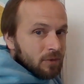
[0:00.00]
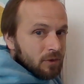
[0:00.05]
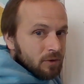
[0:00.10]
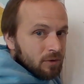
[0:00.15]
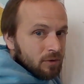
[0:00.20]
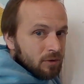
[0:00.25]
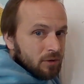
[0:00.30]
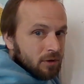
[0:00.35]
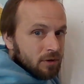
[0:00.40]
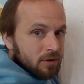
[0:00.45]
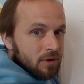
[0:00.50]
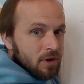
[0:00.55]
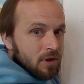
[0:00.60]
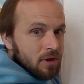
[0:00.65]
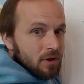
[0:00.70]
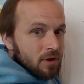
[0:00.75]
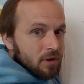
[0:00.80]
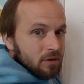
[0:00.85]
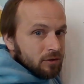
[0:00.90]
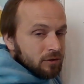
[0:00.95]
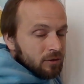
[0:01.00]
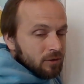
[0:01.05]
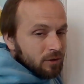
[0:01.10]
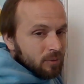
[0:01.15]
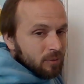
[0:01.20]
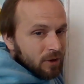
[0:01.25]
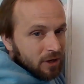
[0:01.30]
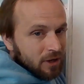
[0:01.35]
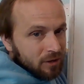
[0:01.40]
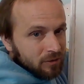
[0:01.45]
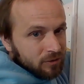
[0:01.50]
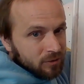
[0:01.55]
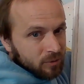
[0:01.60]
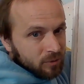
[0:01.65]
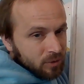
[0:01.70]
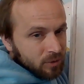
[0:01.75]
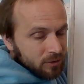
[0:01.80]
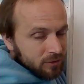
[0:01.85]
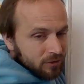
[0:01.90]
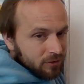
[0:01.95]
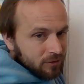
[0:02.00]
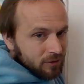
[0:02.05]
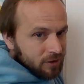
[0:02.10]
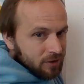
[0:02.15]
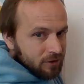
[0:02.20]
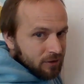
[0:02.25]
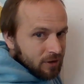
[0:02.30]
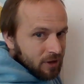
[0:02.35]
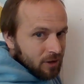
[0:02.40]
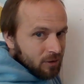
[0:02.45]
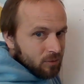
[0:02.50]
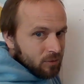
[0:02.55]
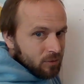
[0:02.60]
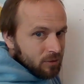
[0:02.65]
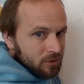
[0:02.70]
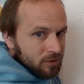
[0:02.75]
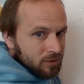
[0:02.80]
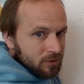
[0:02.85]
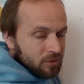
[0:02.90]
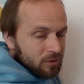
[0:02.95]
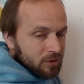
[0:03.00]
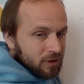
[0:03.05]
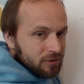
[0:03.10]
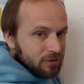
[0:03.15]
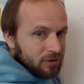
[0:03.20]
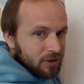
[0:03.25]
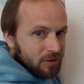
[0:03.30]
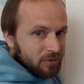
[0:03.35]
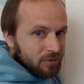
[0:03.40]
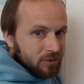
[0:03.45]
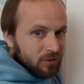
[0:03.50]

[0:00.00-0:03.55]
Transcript: All right, so they might have some questions like that where you don't actually have to